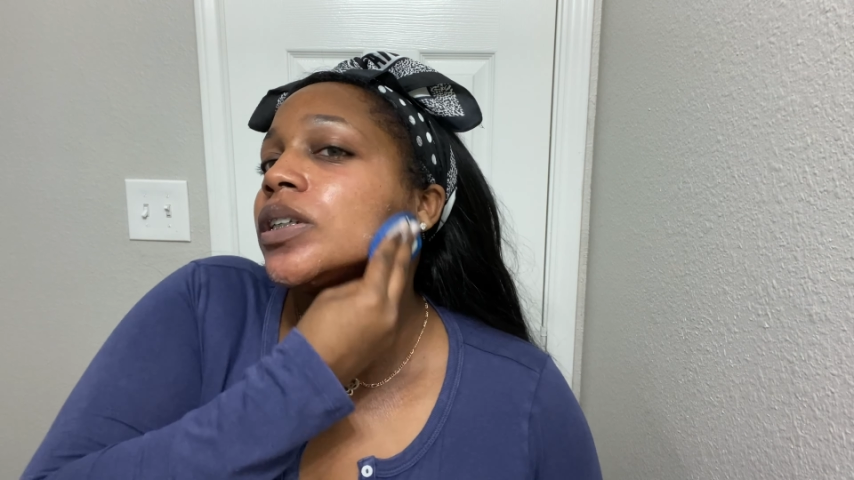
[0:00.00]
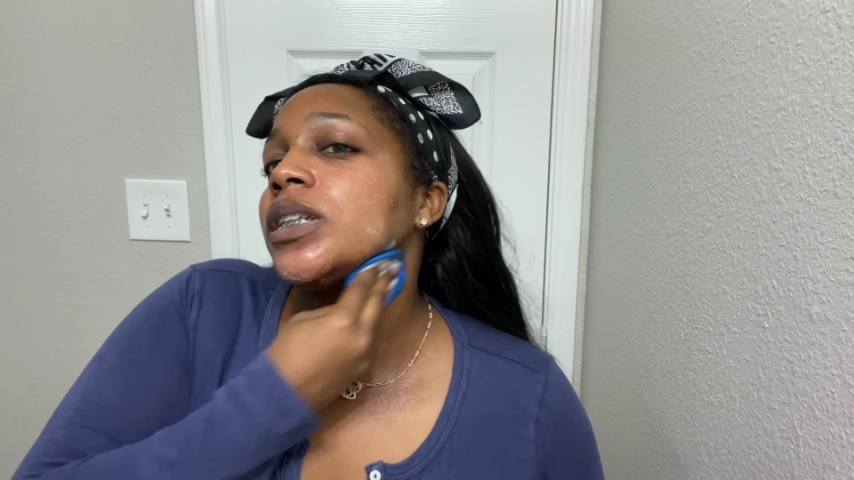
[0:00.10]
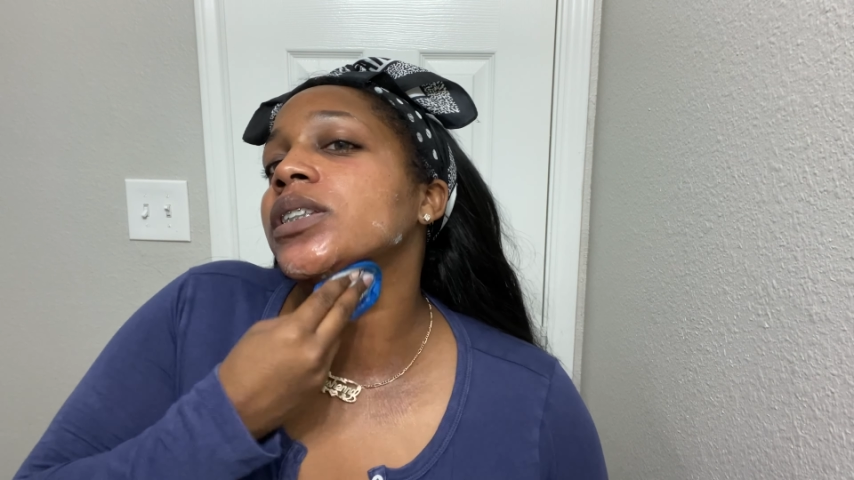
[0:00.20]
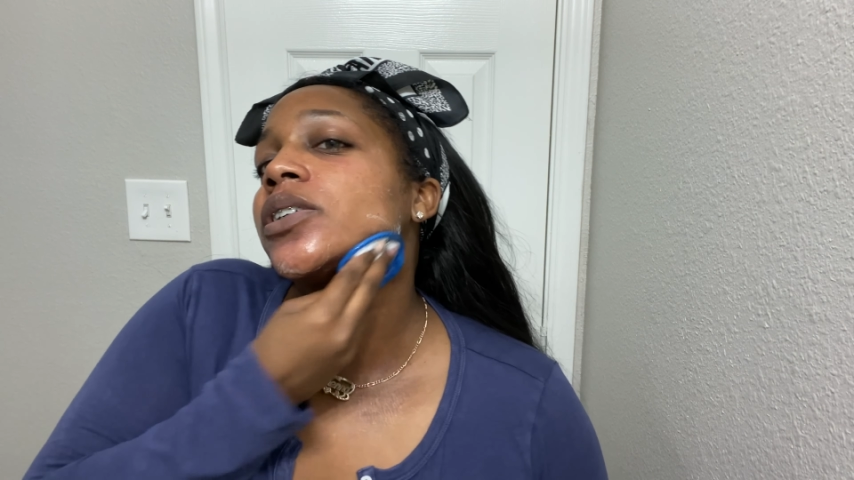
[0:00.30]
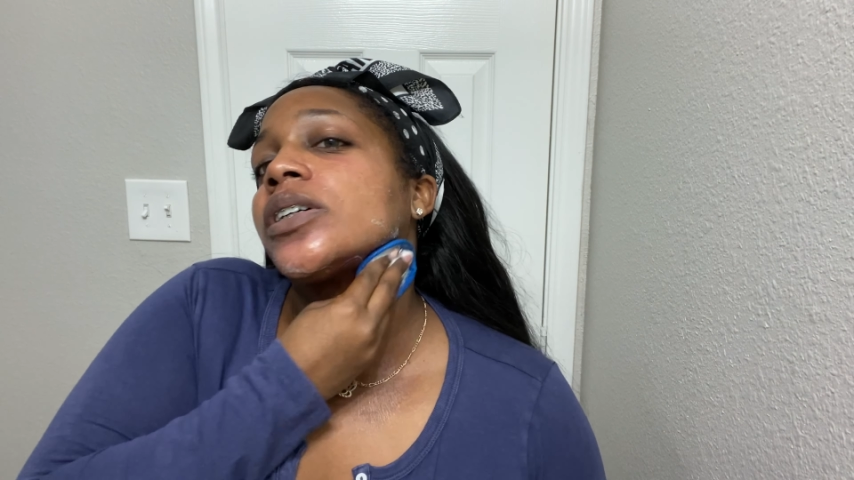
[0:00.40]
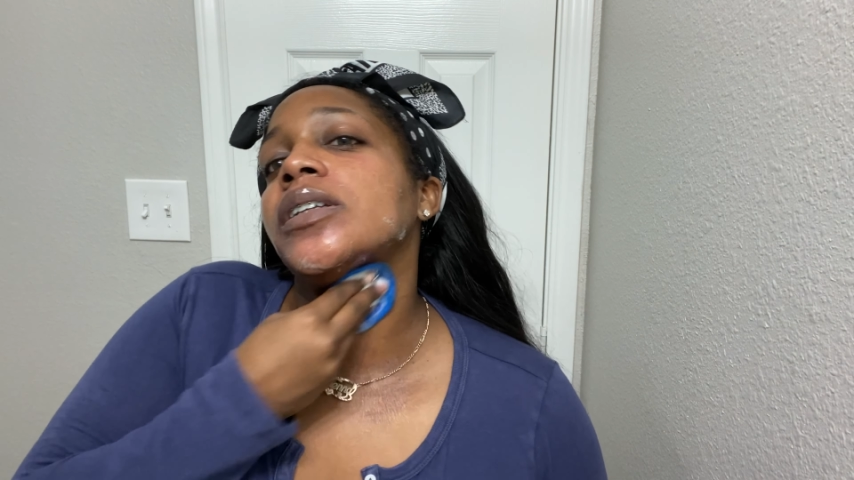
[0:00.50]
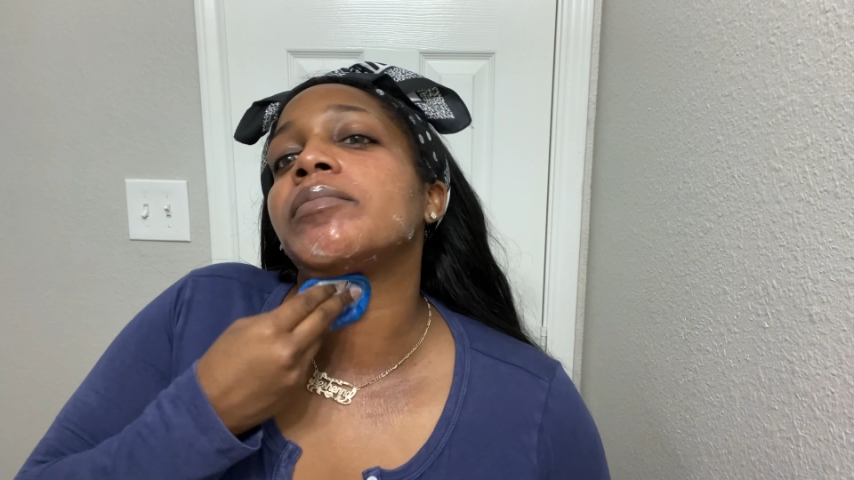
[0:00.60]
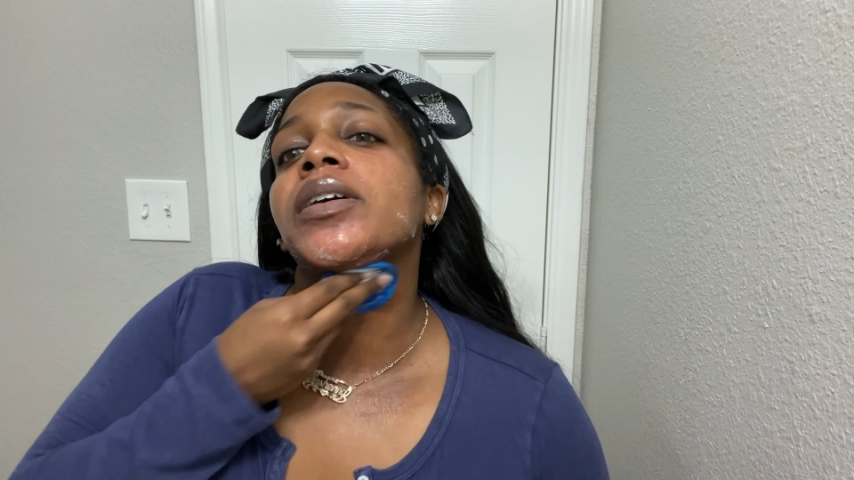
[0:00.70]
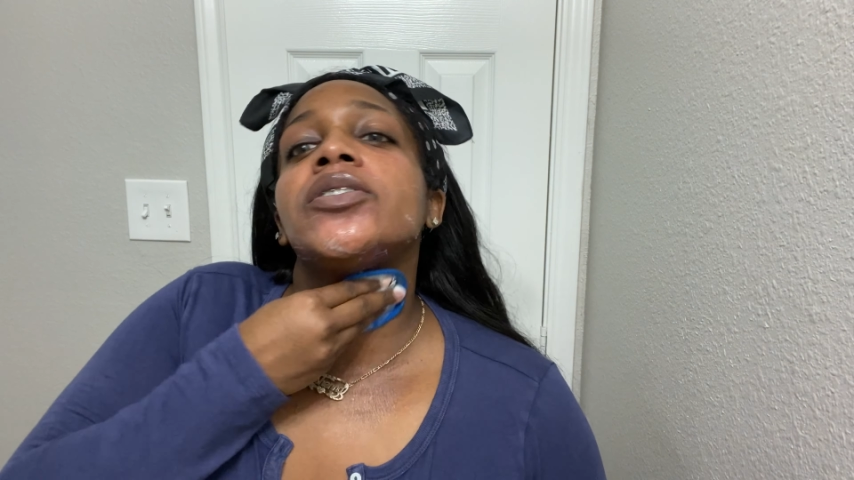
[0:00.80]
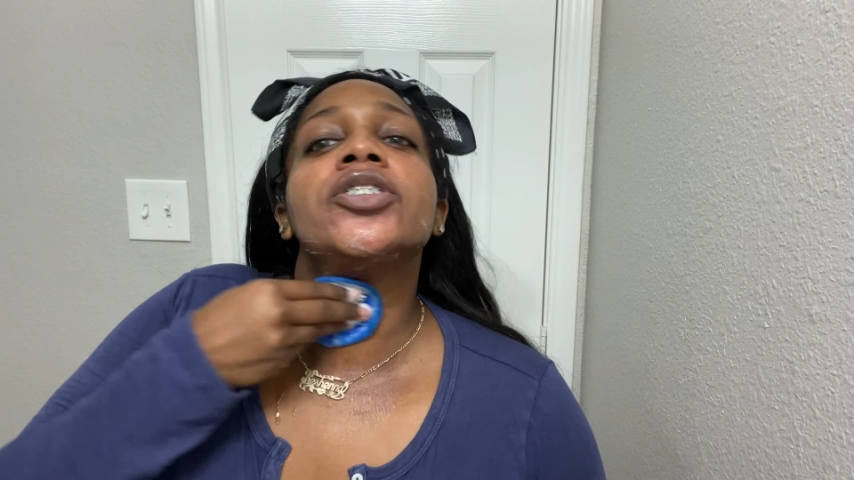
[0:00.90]
in a circular
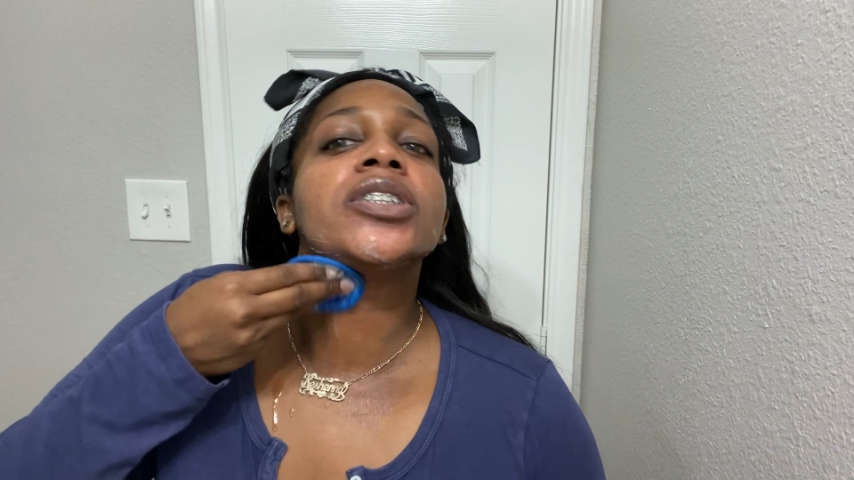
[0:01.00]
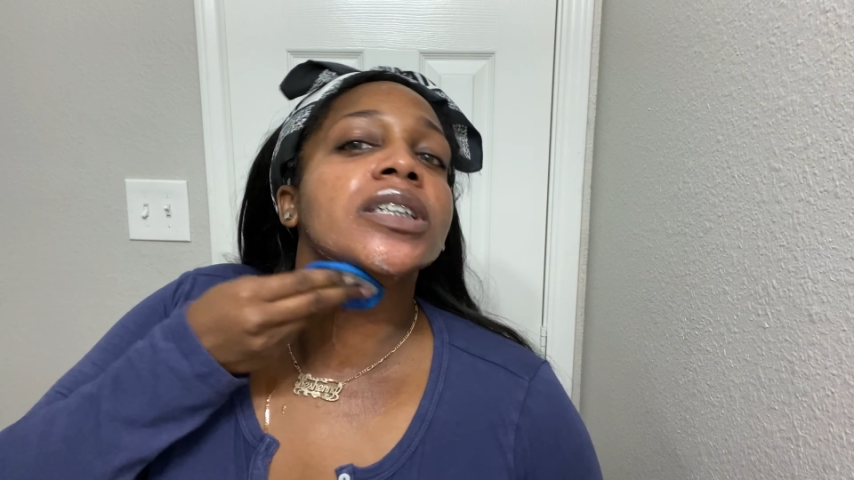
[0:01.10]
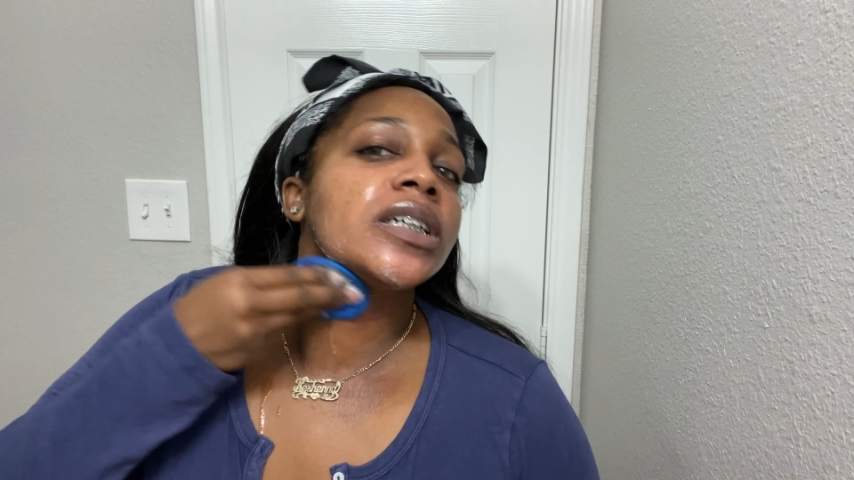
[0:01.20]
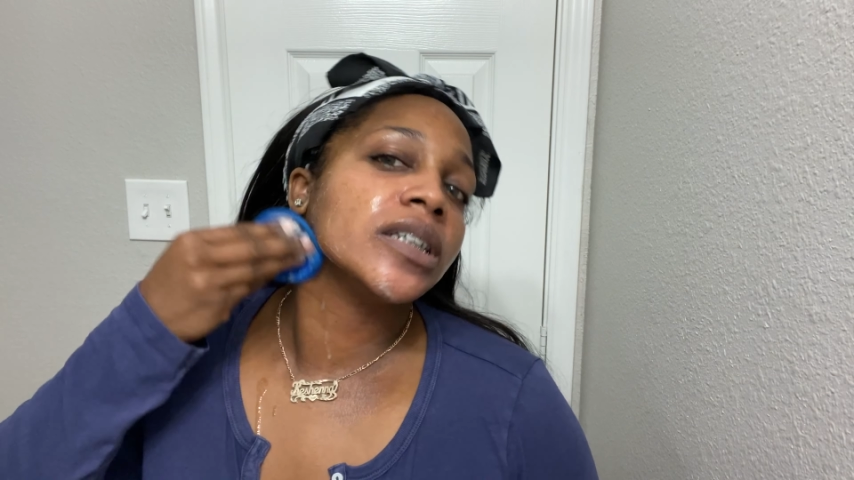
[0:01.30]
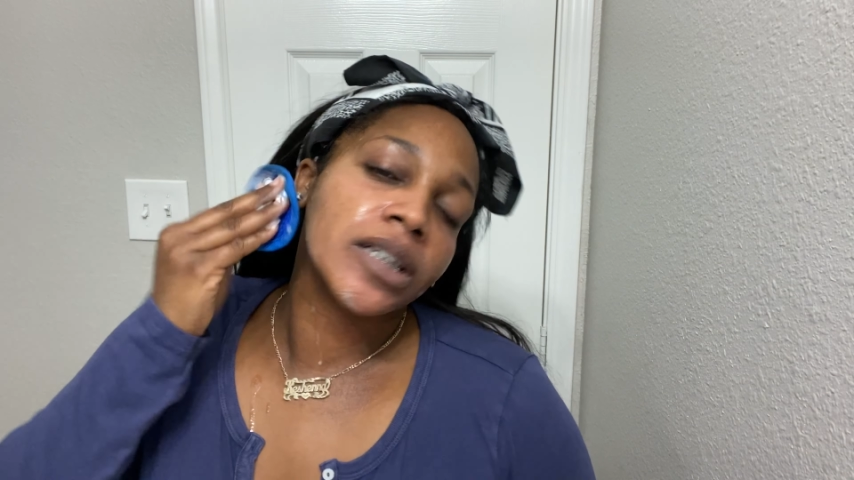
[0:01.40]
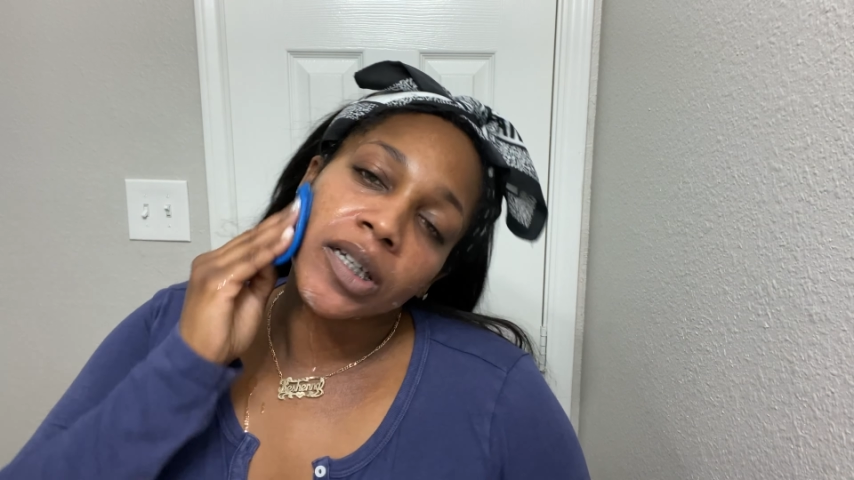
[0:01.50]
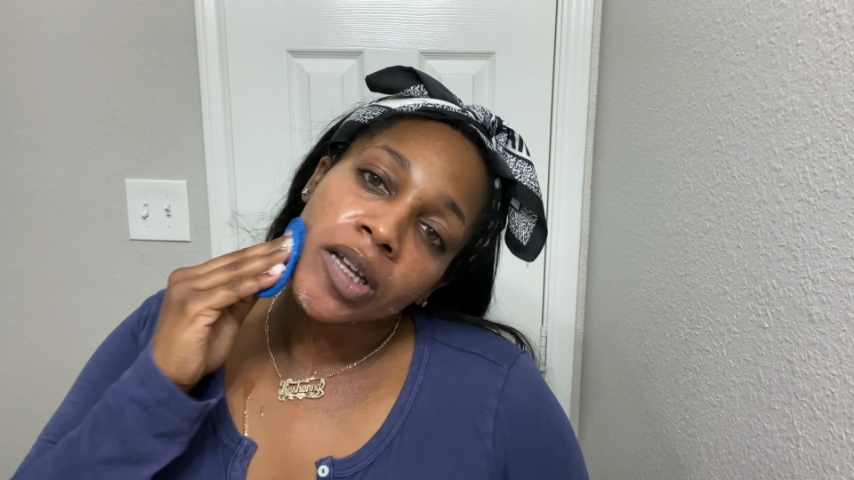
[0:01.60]
motion,